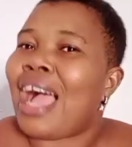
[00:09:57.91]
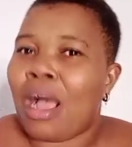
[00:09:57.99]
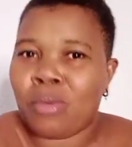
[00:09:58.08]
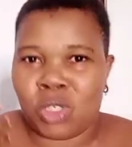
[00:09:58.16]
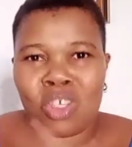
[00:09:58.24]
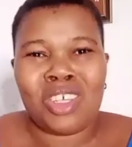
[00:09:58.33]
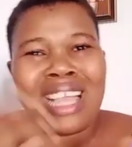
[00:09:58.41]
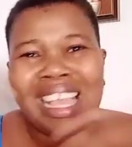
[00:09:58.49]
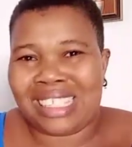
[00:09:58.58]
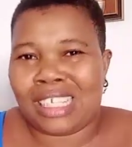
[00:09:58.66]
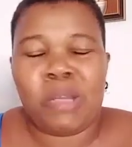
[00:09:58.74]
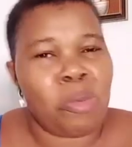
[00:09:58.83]
I will show you
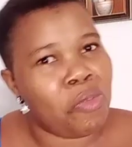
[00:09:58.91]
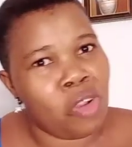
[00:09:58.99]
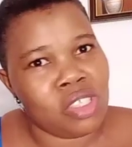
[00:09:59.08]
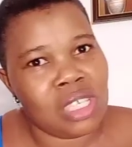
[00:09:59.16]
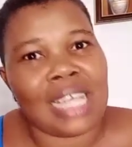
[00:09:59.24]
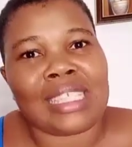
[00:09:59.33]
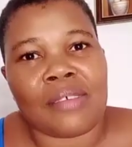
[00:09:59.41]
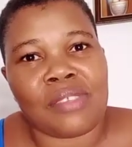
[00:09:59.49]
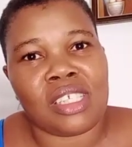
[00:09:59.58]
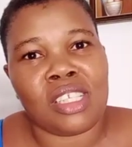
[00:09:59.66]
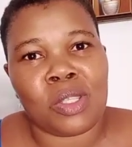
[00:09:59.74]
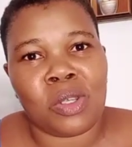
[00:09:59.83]
guys the clip. Of course, you guys have
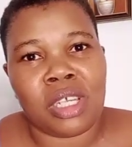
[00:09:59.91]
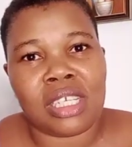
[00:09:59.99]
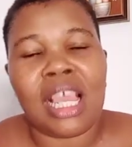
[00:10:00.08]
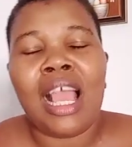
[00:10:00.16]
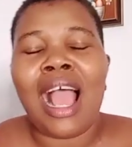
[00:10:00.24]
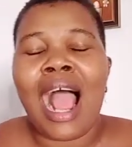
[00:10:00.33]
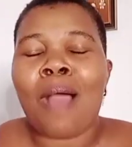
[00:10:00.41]
seen it already.